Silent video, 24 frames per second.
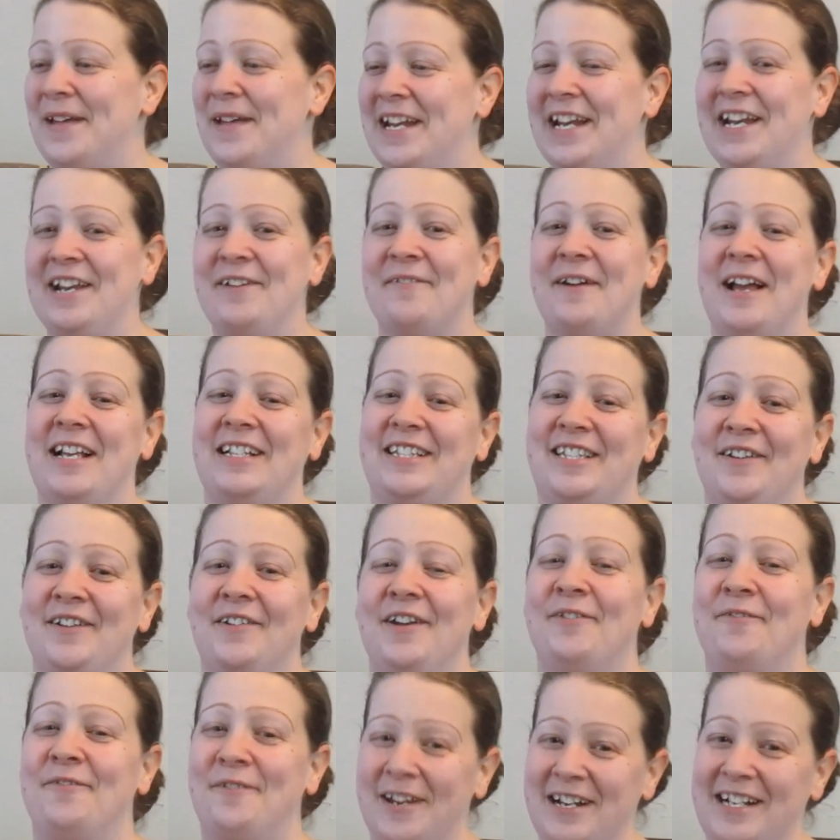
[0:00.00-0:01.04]
but anyway, so
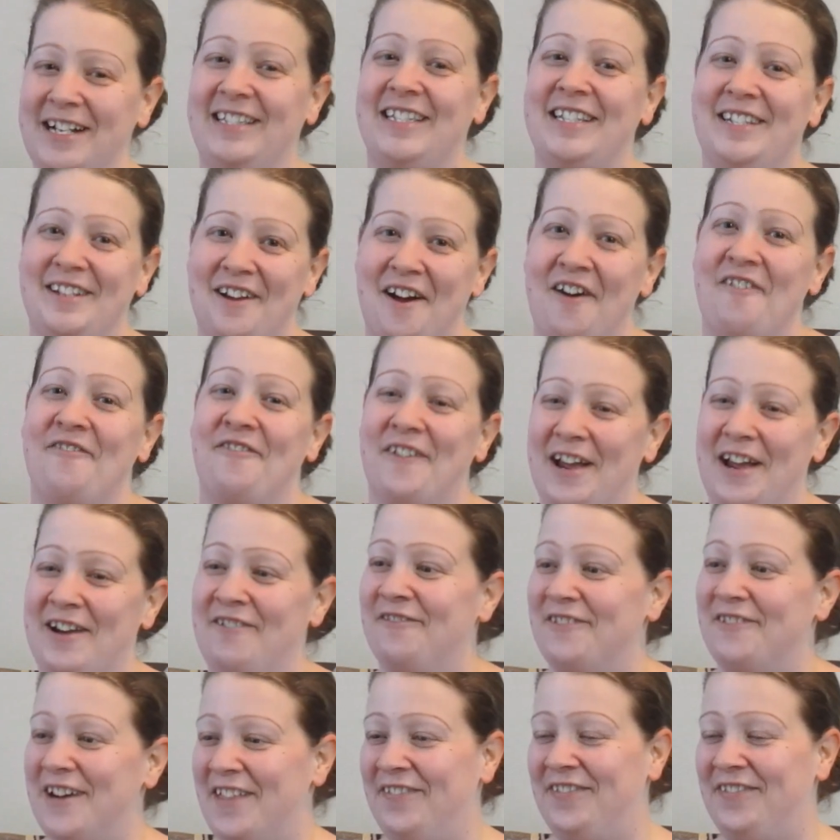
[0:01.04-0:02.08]
he wanted to know if I
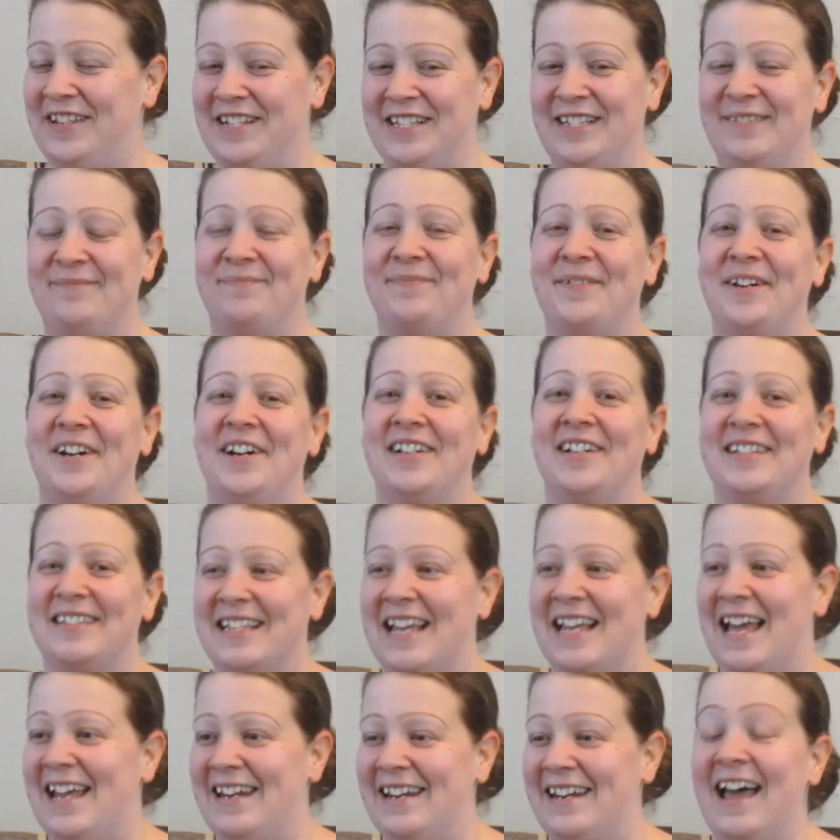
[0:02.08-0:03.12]
read these books,
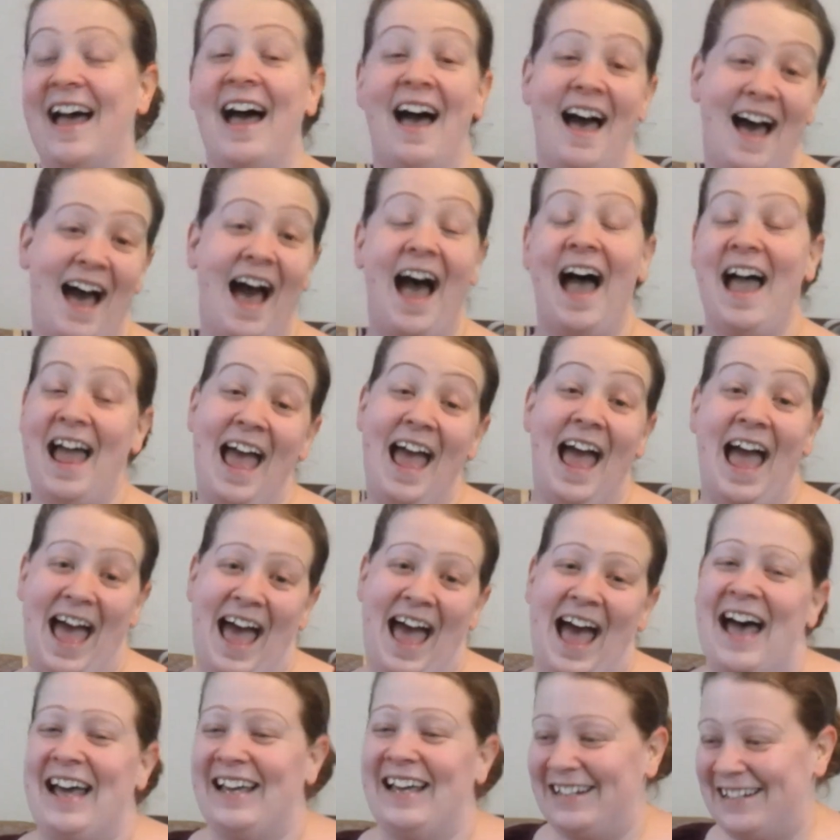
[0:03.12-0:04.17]
and I
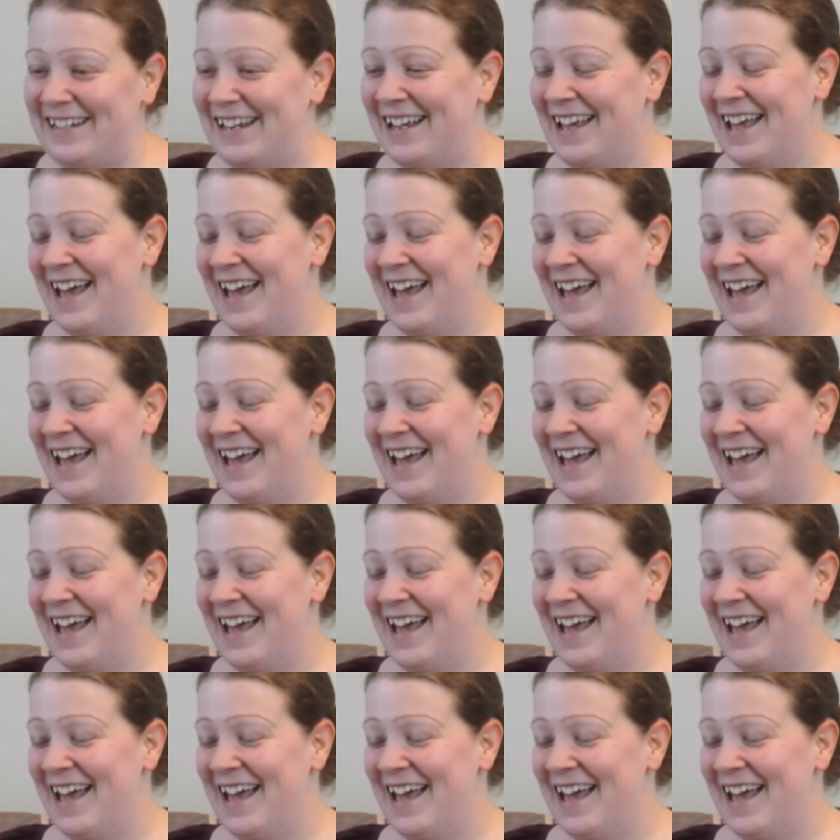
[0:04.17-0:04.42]
had.